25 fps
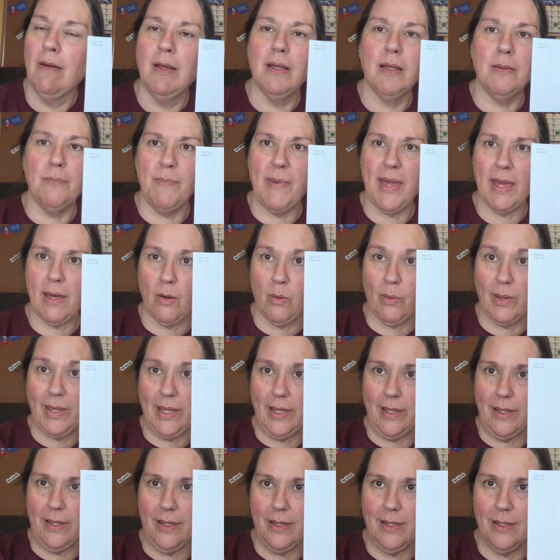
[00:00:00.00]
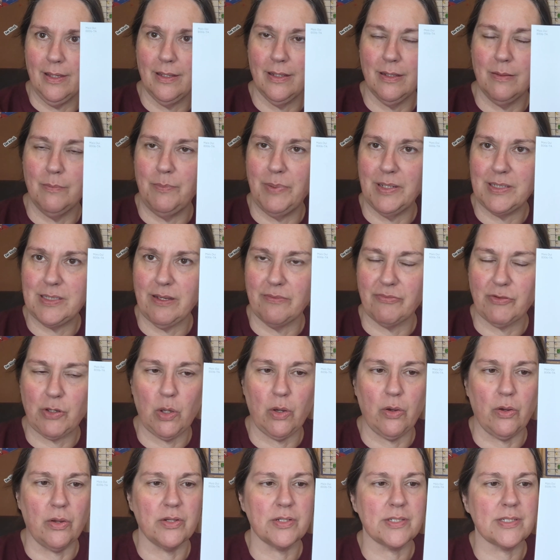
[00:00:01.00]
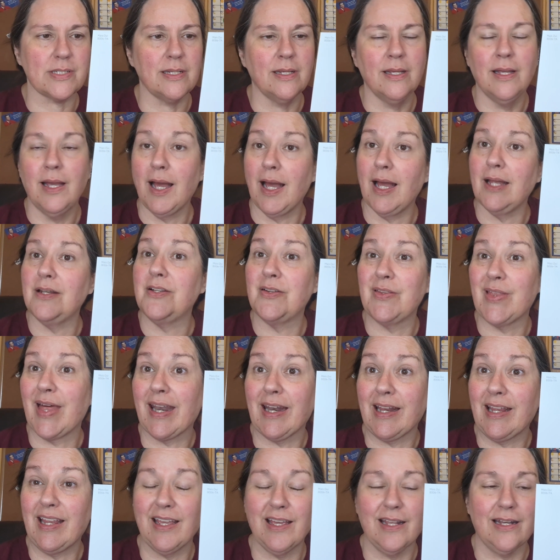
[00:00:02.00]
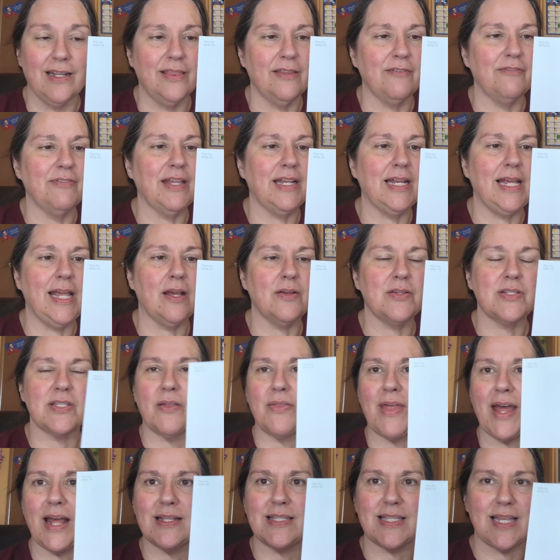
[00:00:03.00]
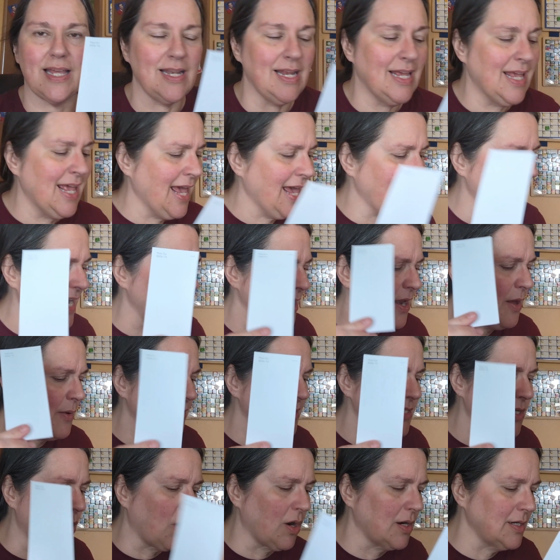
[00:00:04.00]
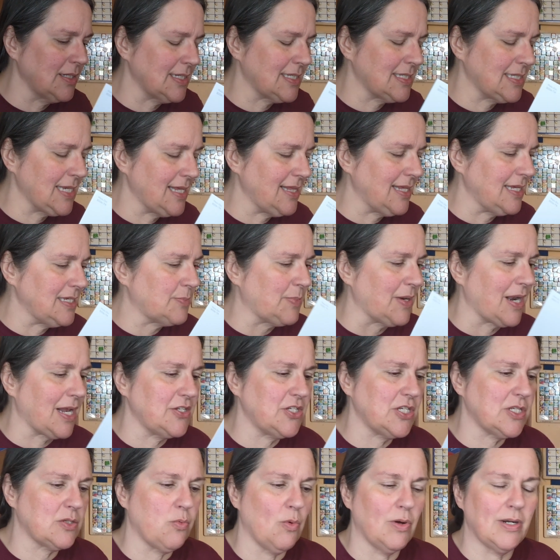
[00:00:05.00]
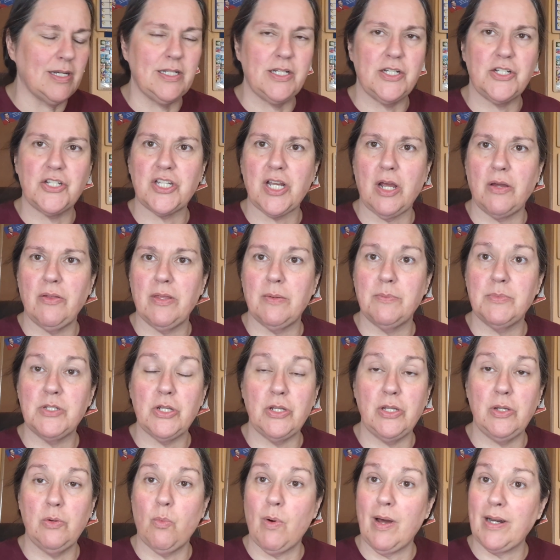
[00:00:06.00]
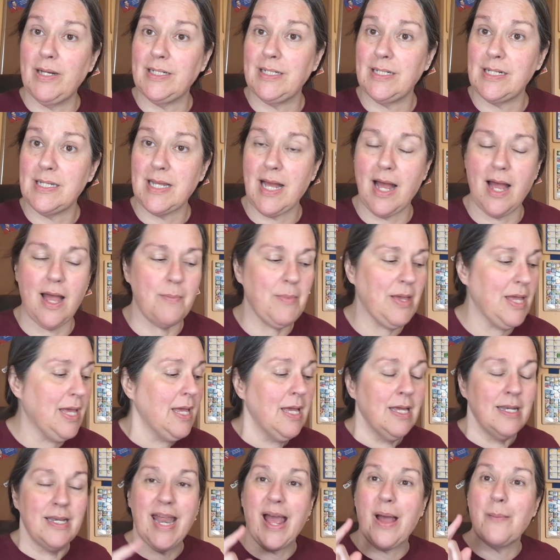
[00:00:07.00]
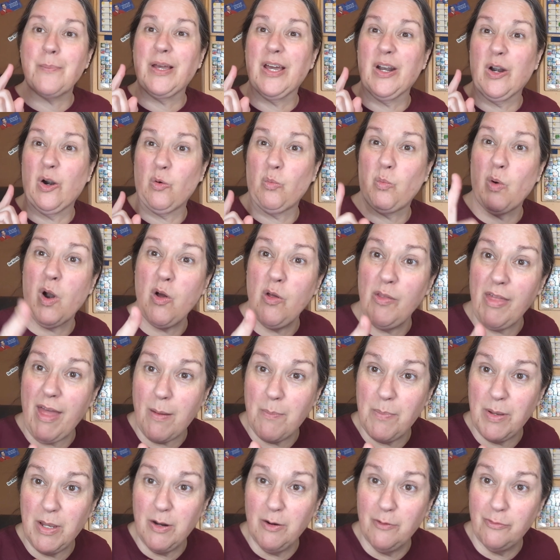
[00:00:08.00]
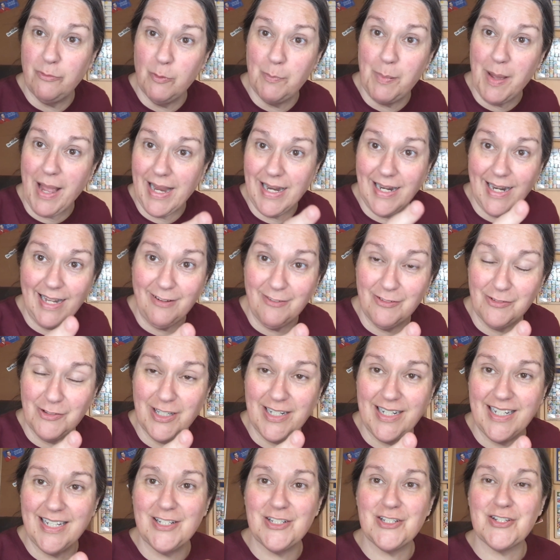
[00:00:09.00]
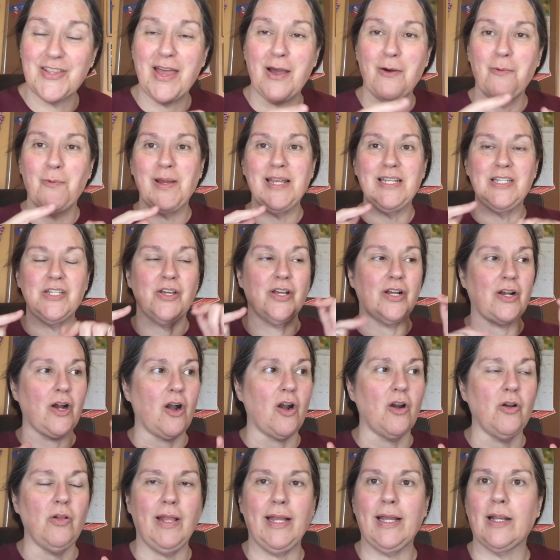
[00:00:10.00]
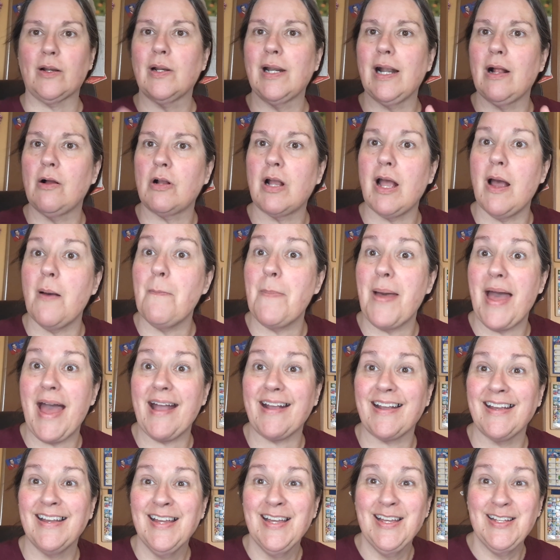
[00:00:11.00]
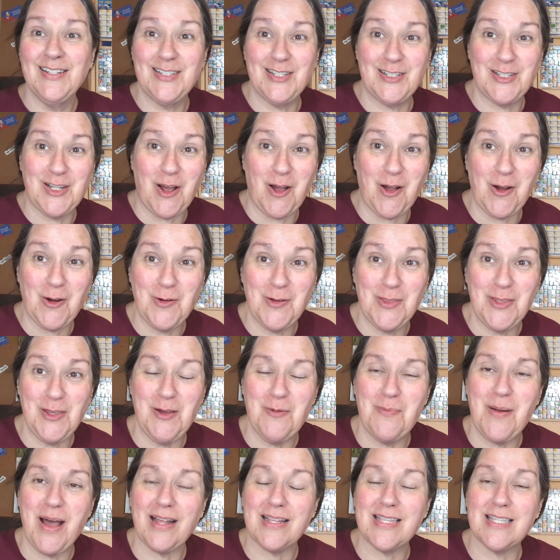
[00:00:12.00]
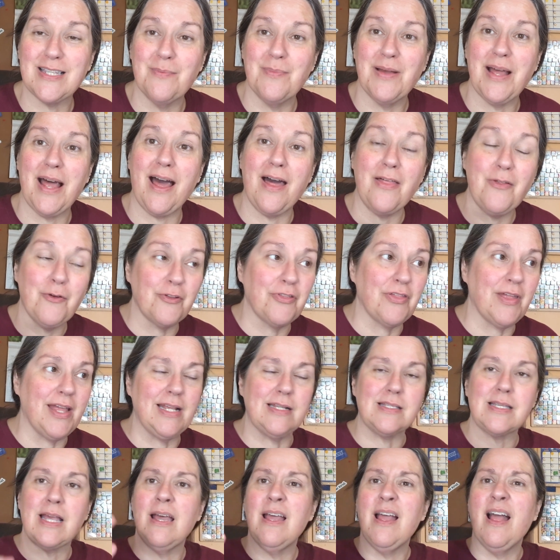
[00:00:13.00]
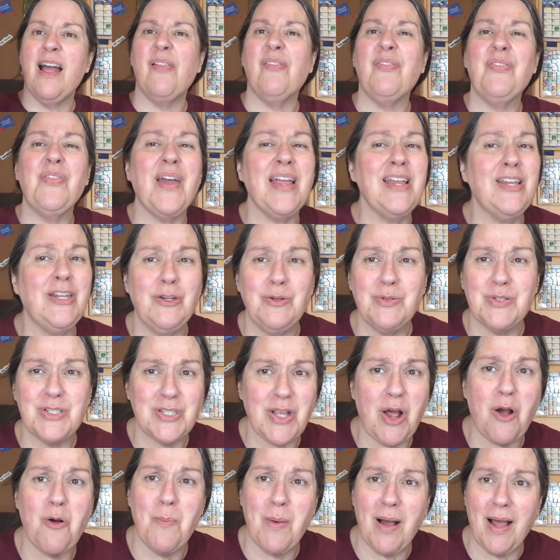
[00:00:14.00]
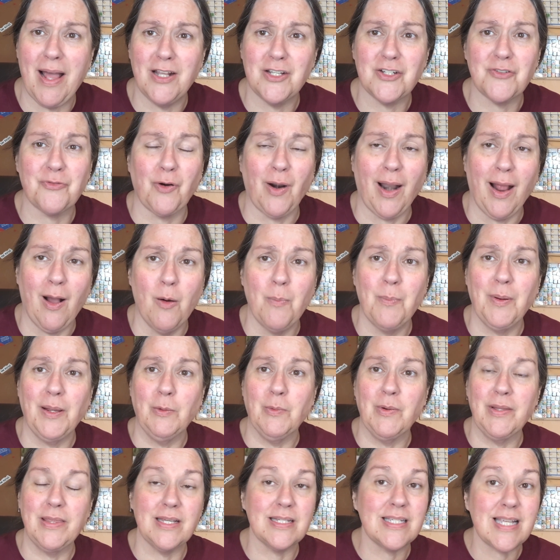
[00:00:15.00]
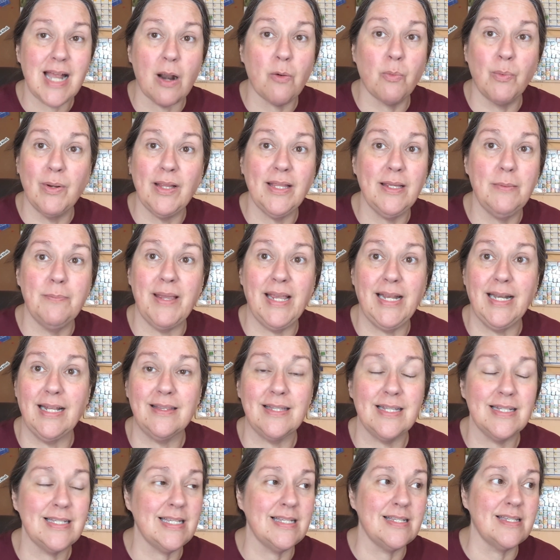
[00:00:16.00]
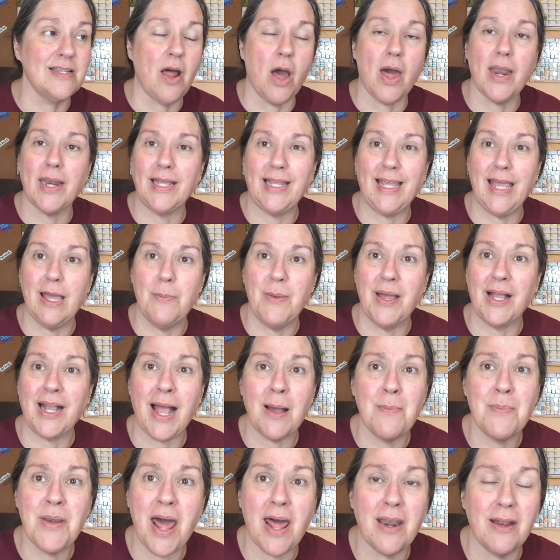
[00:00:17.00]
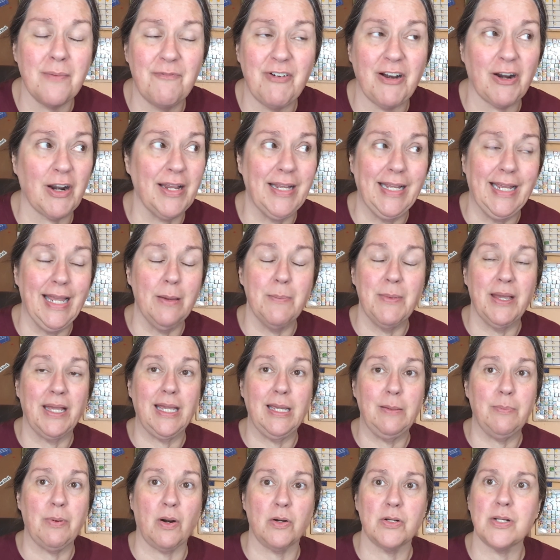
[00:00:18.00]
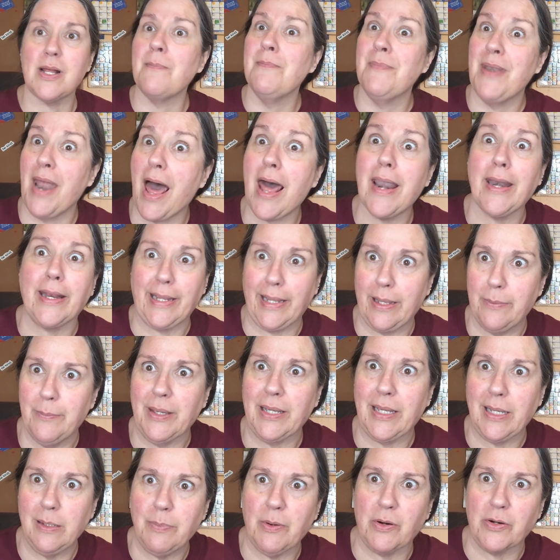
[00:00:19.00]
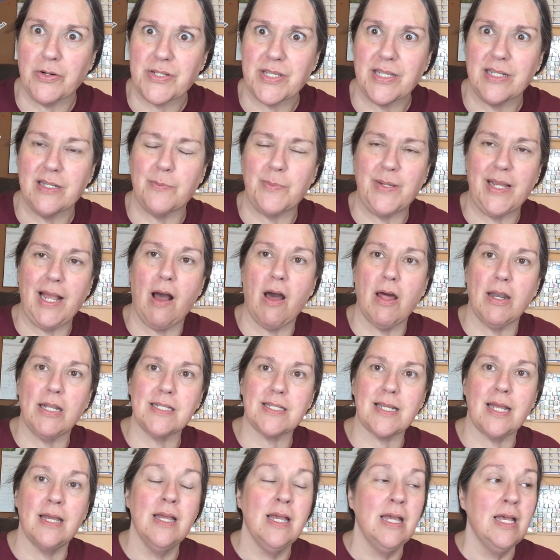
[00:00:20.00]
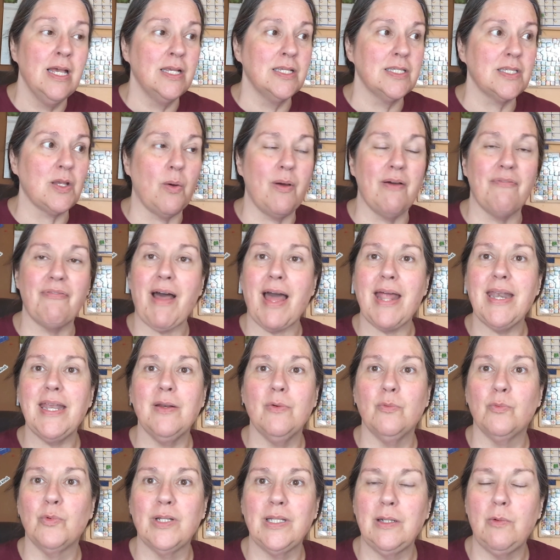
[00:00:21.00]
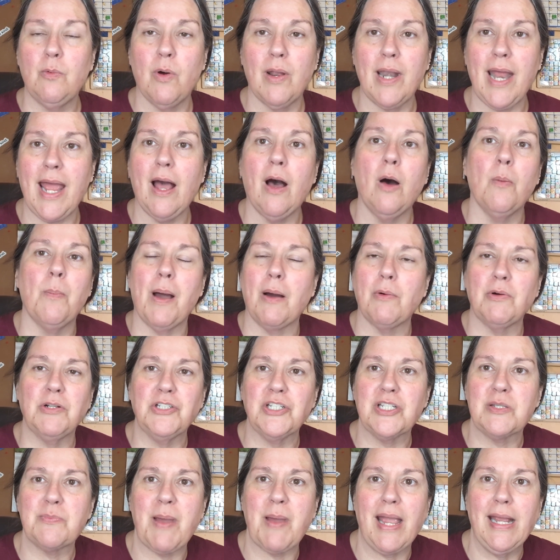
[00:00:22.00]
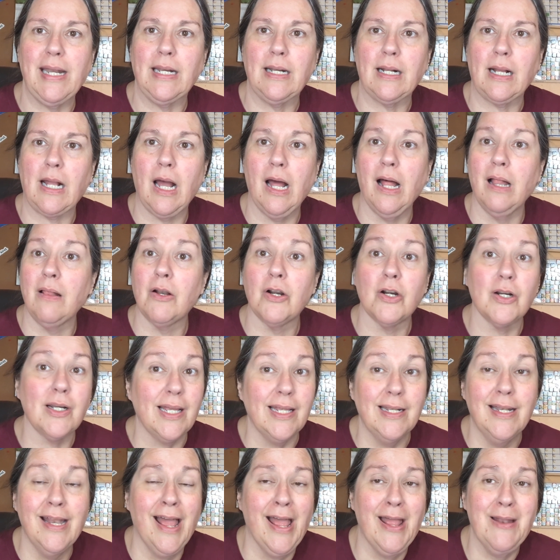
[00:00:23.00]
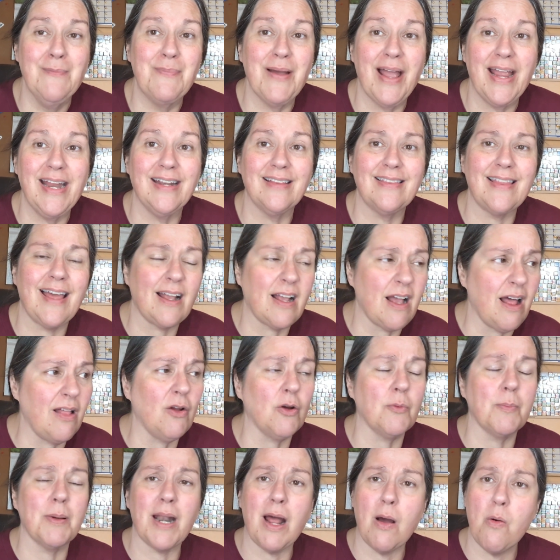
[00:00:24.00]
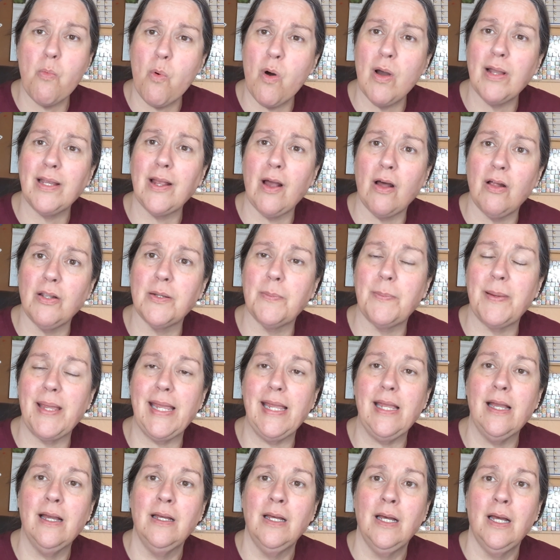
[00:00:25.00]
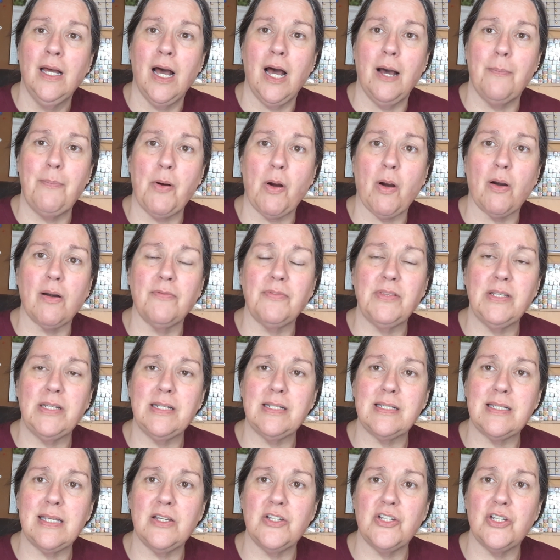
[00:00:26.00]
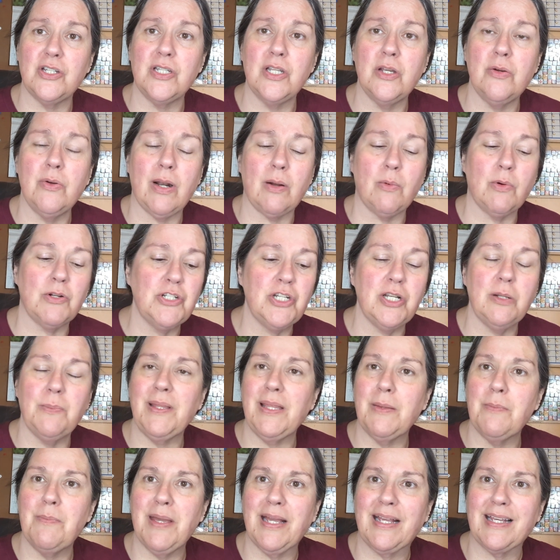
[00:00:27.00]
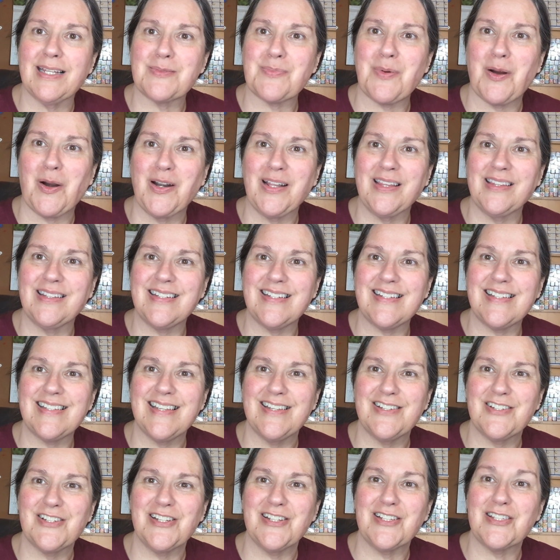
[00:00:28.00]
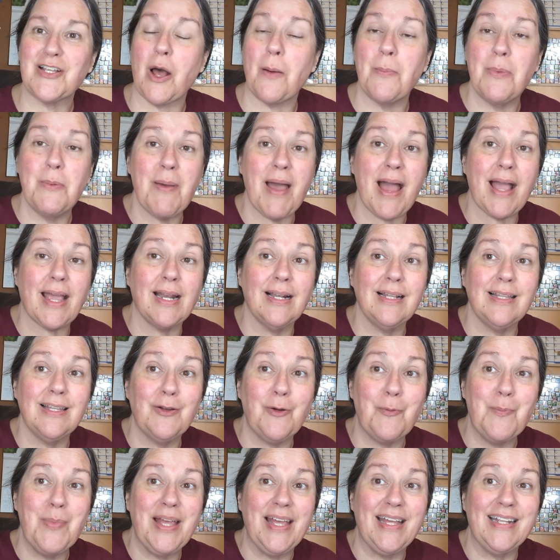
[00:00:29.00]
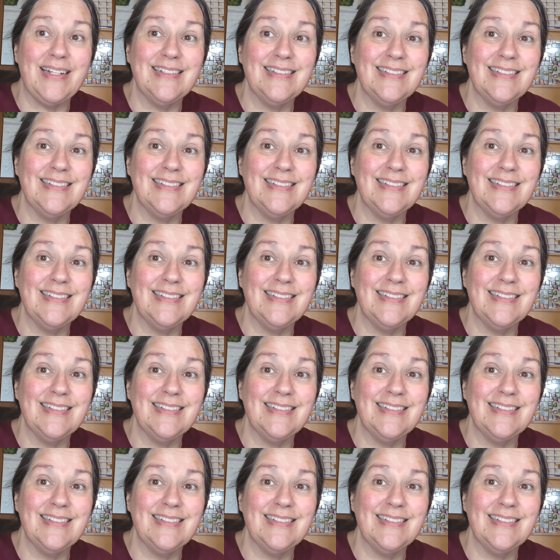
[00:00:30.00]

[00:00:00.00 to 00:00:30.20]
Mais oui, but of course. I do that again in the video. So that's it. And I know it's hard to see these, but I just wanted to show them to you one at a time. Now I'm going to roll that beautiful painting footage that we took earlier, and I'll come back to talk with you about some other things. And thank you so much for helping with this. I really mean it. This is not a gimmick. I'm not a very gimmicky person. I'm not a gimmicky person, to be honest. So if I didn't really want help, I would just paint it a color and paint it that color. But I want y'all to be a part of the decision too, and I want you to be the biggest part of the decision. So I'll be back in a little bit.